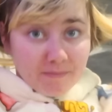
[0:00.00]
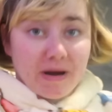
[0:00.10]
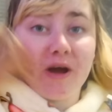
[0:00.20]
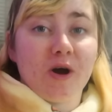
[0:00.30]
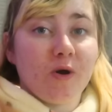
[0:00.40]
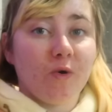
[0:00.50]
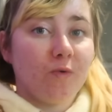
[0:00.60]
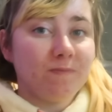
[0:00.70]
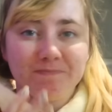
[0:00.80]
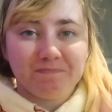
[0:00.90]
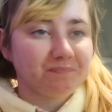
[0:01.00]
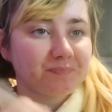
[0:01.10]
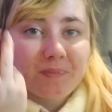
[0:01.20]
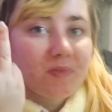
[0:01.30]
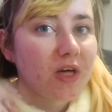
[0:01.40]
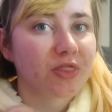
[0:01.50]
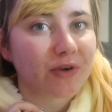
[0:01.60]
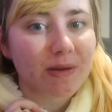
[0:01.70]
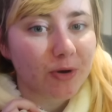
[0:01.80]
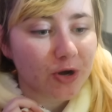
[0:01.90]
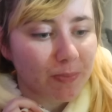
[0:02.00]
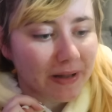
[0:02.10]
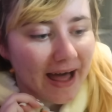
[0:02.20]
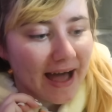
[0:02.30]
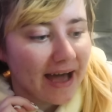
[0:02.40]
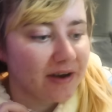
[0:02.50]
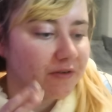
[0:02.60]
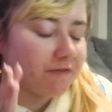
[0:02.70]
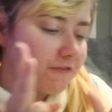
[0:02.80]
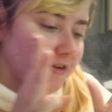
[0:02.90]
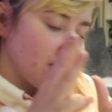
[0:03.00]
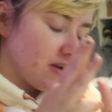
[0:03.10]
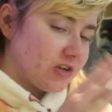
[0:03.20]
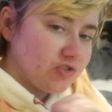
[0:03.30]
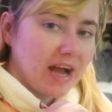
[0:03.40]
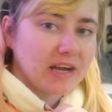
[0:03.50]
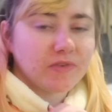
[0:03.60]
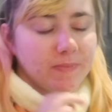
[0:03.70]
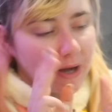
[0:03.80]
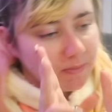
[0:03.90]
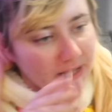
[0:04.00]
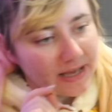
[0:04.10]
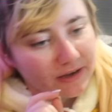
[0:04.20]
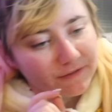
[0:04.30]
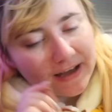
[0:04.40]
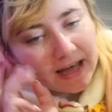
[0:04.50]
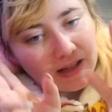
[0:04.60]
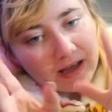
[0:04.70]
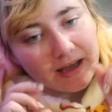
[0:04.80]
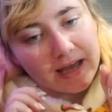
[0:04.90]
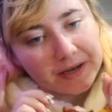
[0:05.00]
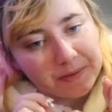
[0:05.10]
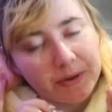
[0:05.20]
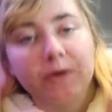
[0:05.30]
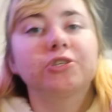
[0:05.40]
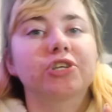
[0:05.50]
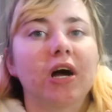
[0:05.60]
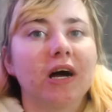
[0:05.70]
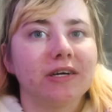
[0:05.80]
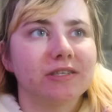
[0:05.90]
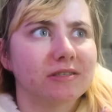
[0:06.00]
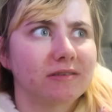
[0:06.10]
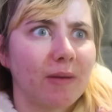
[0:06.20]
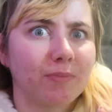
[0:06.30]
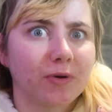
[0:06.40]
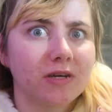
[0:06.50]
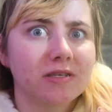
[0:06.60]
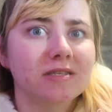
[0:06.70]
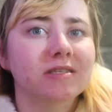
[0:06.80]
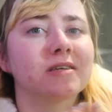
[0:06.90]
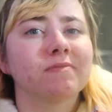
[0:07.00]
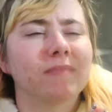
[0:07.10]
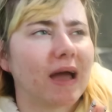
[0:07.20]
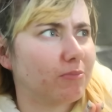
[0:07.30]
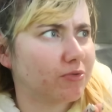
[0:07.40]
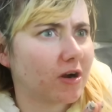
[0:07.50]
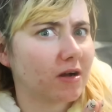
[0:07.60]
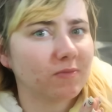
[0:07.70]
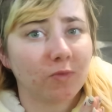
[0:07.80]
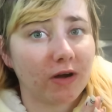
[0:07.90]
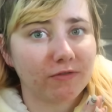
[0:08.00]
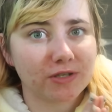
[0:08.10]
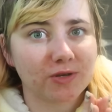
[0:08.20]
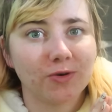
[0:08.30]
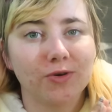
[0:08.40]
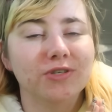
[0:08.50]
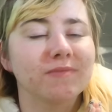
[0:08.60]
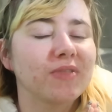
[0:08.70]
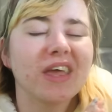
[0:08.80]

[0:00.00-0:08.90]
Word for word: My whole three book plan of Dragon Republic, Valor, and Bone Shard, Empress, Emperor, whatever it's called,